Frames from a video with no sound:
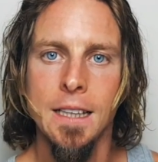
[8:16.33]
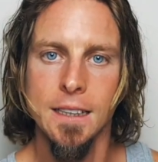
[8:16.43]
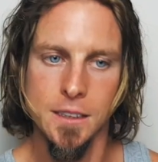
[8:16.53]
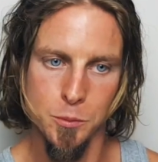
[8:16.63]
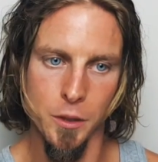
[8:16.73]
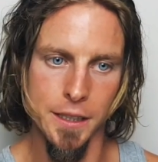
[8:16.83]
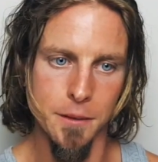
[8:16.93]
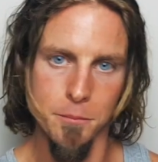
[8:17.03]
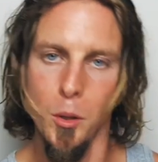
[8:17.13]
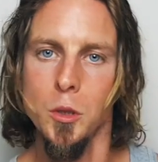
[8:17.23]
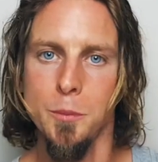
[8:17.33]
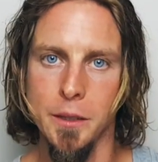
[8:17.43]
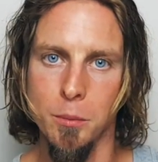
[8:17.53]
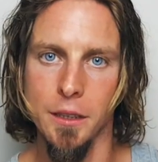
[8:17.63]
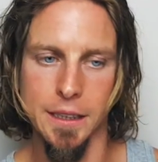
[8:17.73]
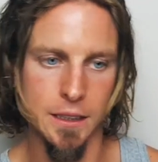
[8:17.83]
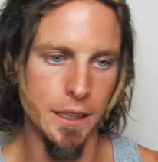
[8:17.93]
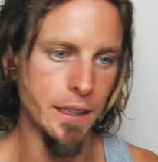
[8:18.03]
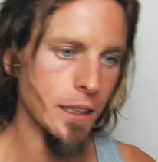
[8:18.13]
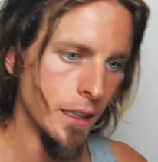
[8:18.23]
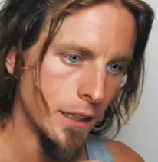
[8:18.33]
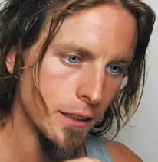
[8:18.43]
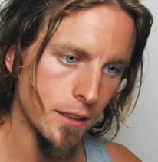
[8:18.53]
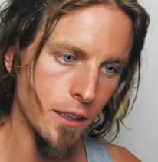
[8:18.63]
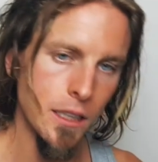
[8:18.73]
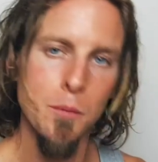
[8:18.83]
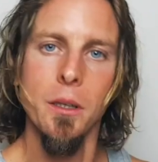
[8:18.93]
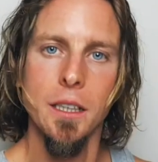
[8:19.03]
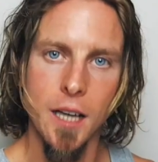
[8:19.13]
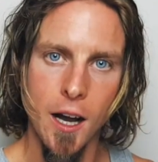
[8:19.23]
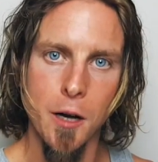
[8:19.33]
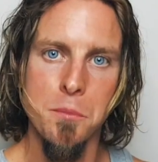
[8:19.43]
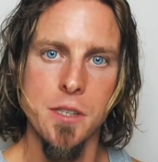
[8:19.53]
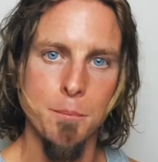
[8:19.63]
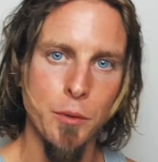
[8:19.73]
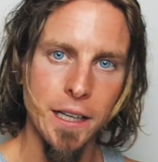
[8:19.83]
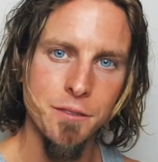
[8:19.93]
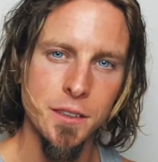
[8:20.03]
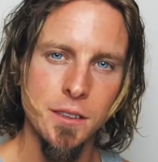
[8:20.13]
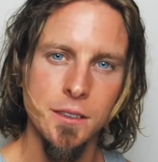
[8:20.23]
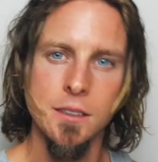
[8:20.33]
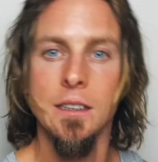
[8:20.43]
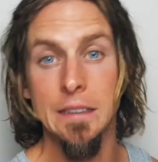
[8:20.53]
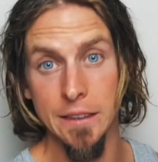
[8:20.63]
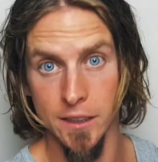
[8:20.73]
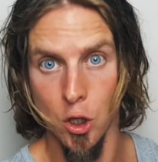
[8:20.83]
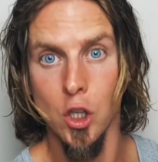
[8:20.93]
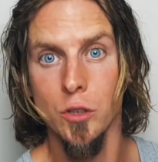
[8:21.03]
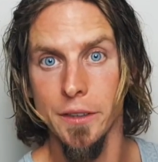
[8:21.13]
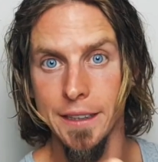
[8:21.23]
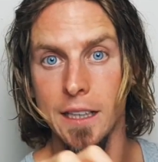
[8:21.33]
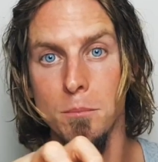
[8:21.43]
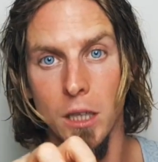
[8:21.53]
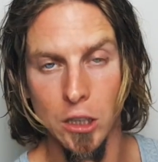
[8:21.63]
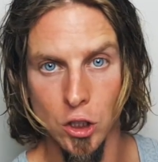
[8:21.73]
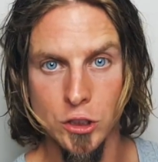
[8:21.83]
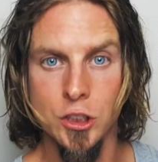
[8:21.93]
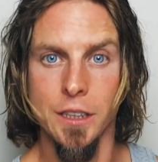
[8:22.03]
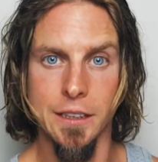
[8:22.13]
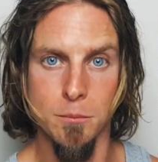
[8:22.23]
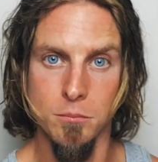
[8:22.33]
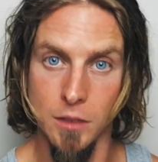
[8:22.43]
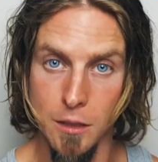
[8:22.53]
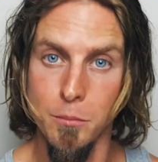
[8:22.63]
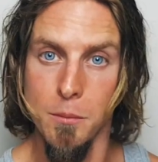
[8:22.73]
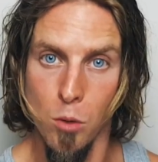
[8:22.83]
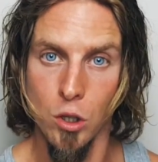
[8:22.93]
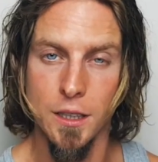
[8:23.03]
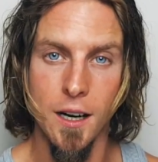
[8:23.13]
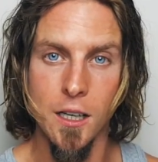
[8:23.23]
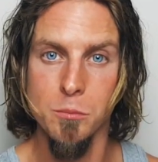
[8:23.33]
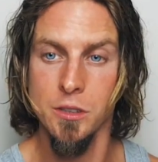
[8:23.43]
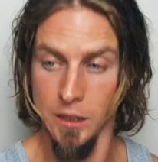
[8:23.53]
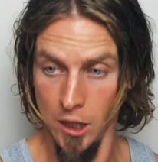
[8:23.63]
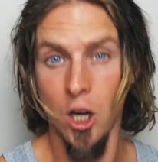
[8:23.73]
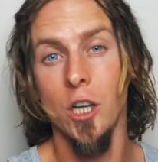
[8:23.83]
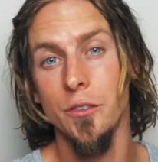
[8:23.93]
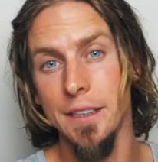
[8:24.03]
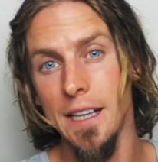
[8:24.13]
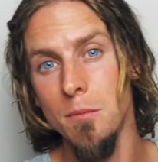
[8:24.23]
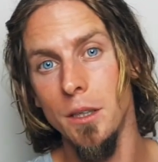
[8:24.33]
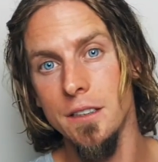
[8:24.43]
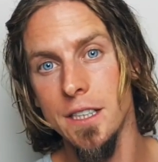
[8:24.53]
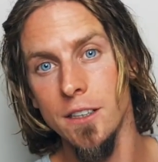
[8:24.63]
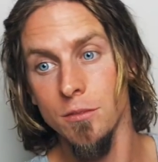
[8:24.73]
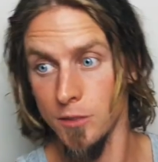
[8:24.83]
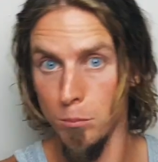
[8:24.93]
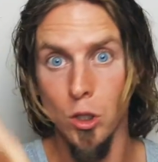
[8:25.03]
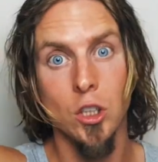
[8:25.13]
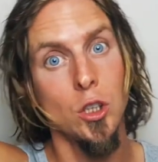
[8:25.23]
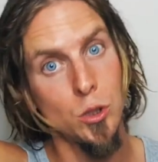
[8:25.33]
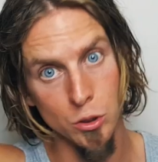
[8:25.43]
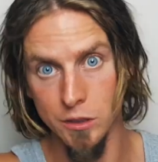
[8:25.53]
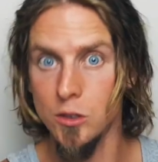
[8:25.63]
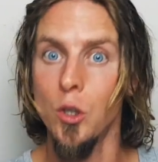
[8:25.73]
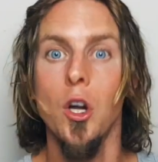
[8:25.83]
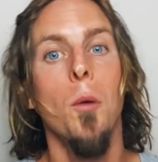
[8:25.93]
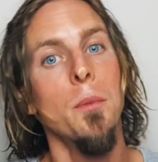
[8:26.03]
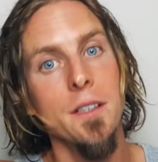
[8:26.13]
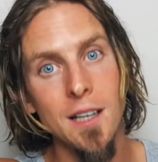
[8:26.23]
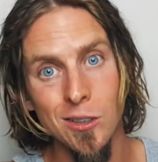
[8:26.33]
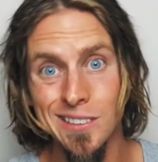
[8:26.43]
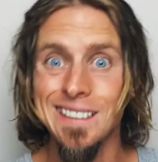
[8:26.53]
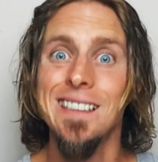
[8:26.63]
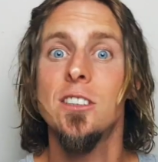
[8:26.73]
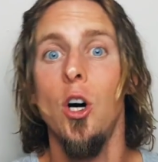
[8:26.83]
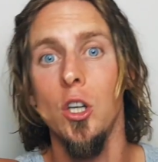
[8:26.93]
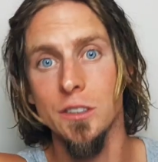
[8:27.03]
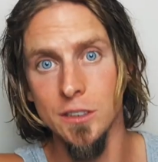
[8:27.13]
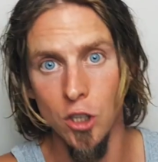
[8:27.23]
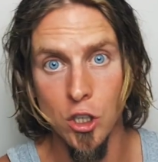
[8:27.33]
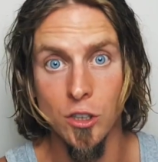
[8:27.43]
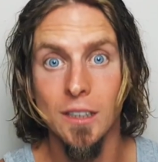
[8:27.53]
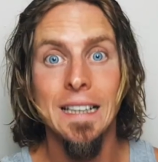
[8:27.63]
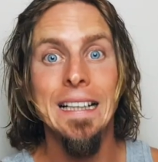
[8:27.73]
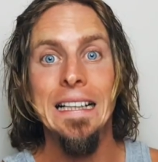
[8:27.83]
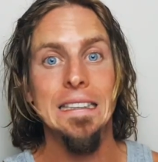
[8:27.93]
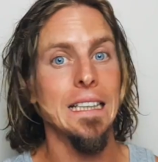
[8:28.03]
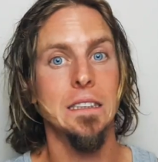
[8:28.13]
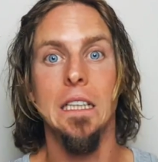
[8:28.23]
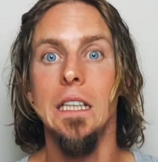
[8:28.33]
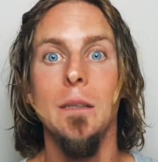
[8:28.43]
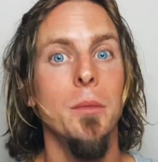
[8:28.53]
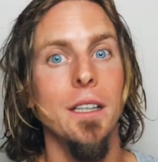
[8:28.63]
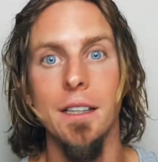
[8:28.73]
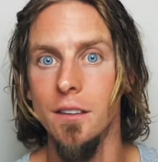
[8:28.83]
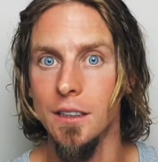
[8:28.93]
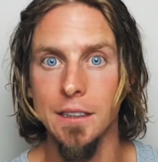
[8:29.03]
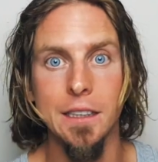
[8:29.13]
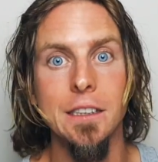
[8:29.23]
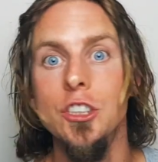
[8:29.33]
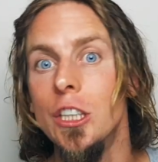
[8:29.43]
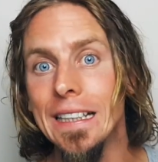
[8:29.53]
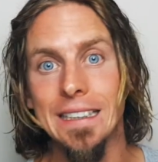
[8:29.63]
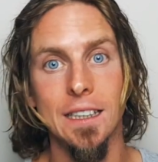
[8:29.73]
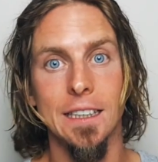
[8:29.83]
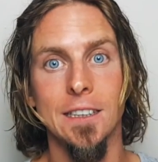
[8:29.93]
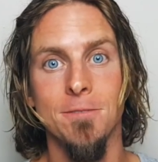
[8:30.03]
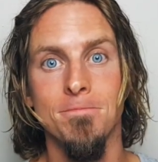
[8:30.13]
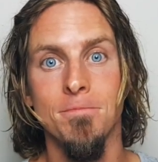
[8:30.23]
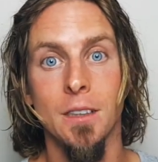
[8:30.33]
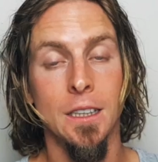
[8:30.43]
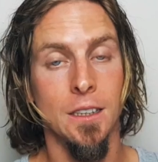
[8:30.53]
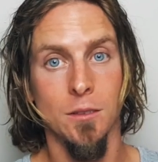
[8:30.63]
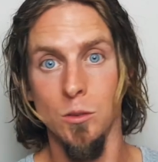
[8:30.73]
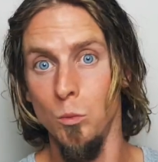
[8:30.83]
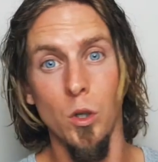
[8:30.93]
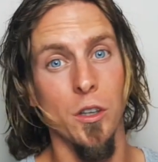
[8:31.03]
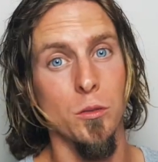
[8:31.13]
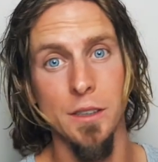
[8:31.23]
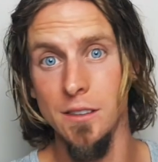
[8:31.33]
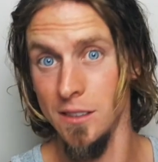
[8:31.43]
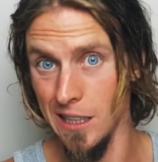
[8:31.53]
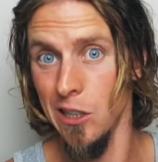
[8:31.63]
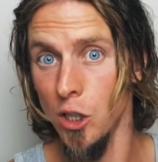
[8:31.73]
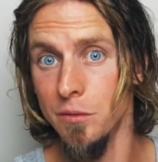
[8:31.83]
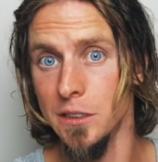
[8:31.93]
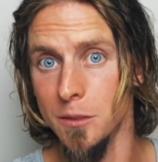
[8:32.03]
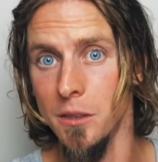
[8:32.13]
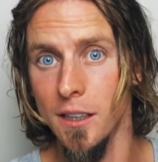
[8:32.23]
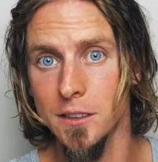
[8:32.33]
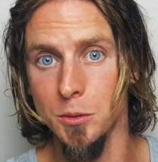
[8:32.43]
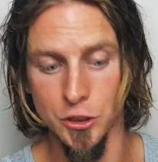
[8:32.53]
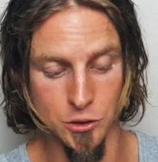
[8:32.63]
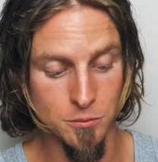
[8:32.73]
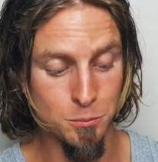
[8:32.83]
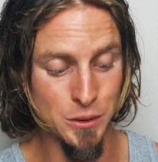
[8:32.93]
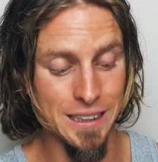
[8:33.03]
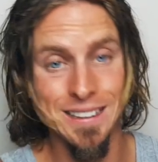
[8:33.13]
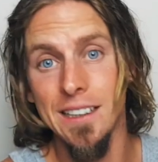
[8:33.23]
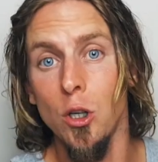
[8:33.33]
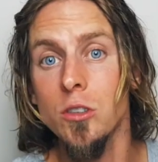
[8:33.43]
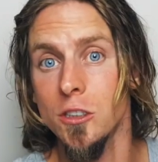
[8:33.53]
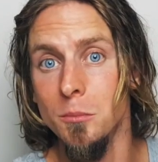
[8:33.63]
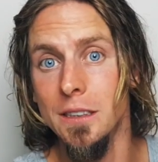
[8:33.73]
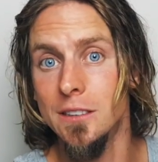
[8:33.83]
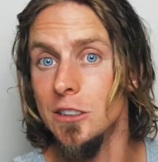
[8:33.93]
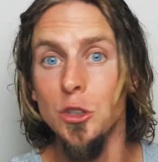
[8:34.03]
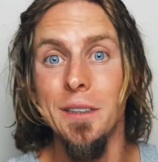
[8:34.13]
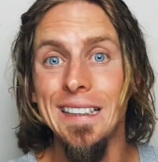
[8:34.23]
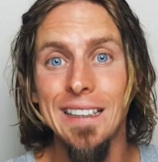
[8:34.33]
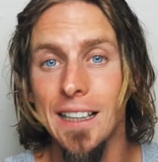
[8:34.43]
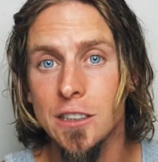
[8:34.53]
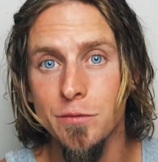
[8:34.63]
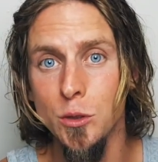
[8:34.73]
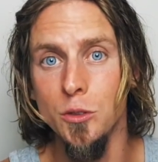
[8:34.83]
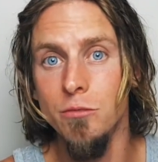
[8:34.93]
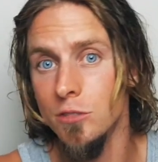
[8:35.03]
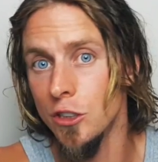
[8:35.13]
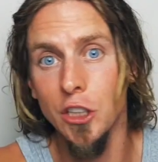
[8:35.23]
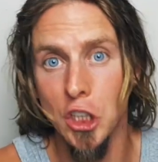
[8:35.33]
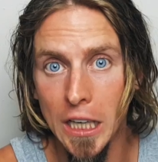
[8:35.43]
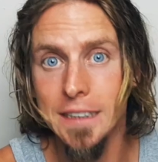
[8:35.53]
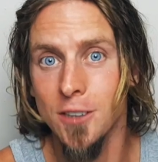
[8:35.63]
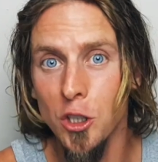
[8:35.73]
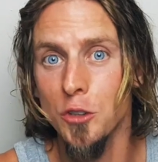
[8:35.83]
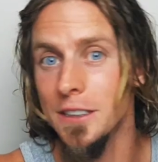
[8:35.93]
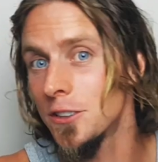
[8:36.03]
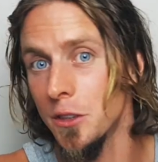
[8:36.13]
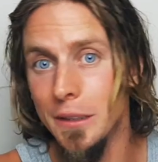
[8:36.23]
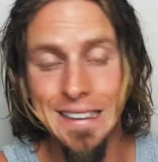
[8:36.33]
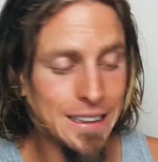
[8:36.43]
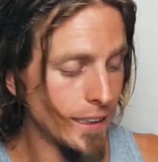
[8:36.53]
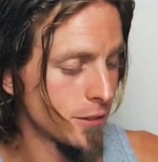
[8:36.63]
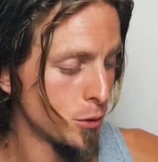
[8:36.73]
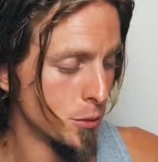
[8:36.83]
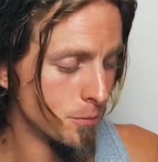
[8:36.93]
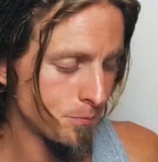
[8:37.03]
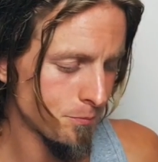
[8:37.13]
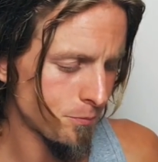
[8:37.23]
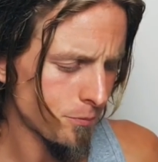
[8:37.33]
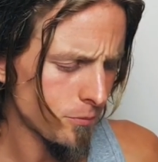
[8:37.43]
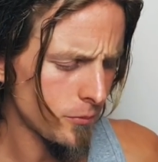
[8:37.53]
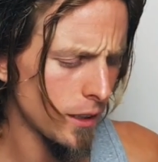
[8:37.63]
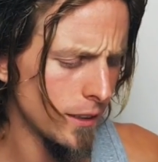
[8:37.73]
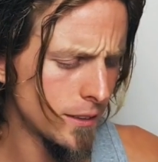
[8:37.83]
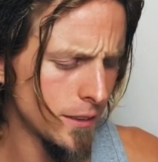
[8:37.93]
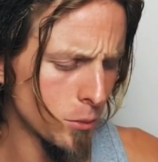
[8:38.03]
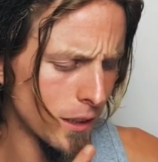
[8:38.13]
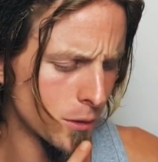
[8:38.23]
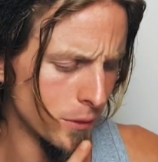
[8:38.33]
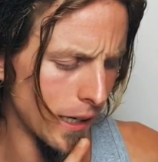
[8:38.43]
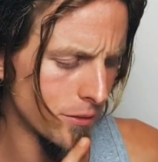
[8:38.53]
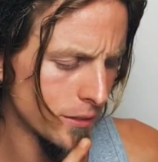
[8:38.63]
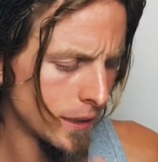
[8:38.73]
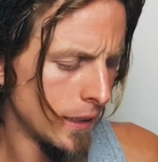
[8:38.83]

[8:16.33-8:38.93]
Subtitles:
That's why most people eat like a little bit of carbs at breakfast, then they're hungry again by lunch, they eat a little bit more carbs, hungry again by dinner. The blood glucose is going up and down, and that's causing the hunger. That's eliminated on the ketogenic diet. One of the reasons I love it, to be honest with you. But yeah, that also means that you eat less food. You're less hungry, so you eat less food. Let's see what else we have.